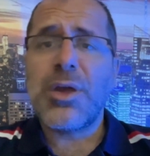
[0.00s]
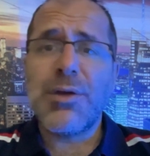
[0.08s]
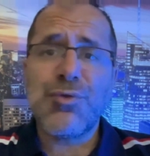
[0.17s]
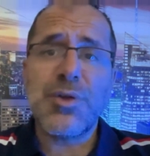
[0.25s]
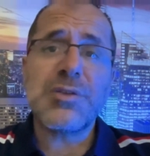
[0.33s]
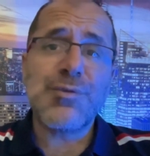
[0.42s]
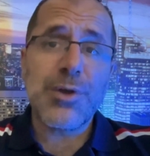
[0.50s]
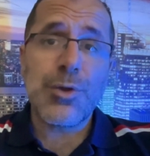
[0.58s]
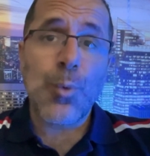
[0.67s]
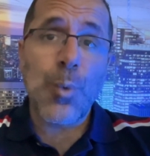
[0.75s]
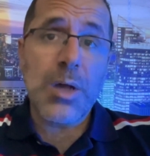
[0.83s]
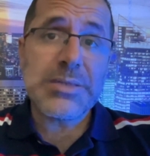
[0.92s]
If this
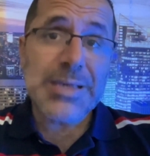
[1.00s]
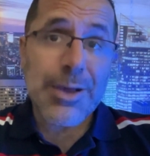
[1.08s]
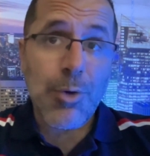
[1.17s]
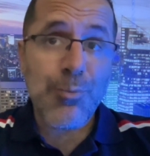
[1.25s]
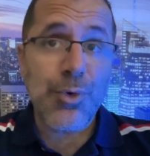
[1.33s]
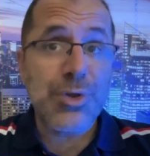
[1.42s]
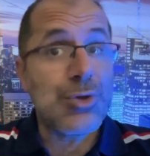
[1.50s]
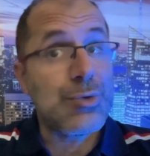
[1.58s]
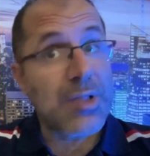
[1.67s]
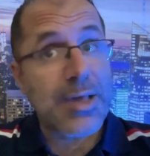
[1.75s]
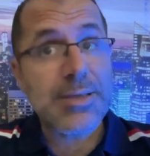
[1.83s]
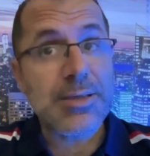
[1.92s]
video was helpful and you
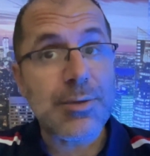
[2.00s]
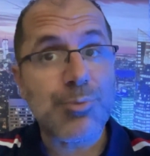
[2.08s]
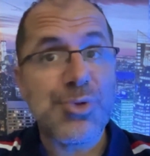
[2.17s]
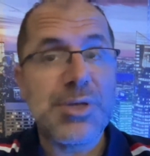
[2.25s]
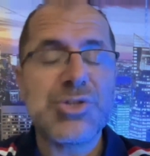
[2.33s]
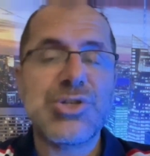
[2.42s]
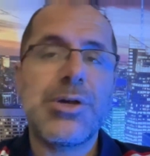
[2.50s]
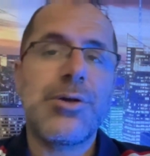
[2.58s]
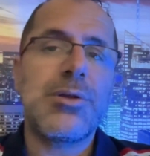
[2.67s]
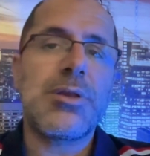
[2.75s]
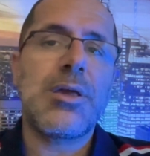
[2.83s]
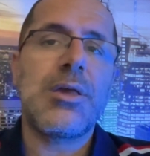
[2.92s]
liked it, please share
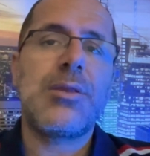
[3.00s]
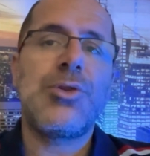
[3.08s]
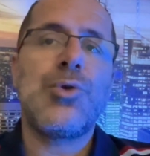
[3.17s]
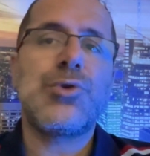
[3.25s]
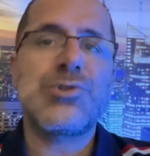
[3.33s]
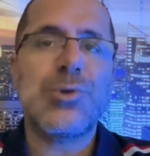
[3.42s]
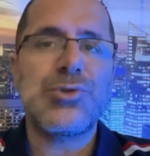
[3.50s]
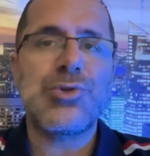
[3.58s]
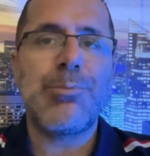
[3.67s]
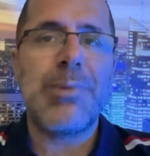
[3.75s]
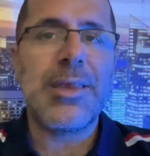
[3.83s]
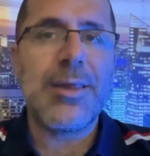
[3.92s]
it in your
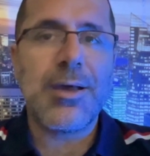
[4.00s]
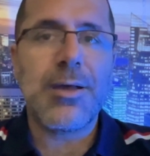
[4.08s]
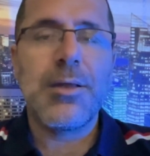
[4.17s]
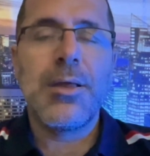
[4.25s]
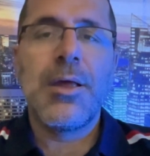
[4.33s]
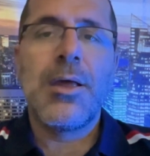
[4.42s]
social media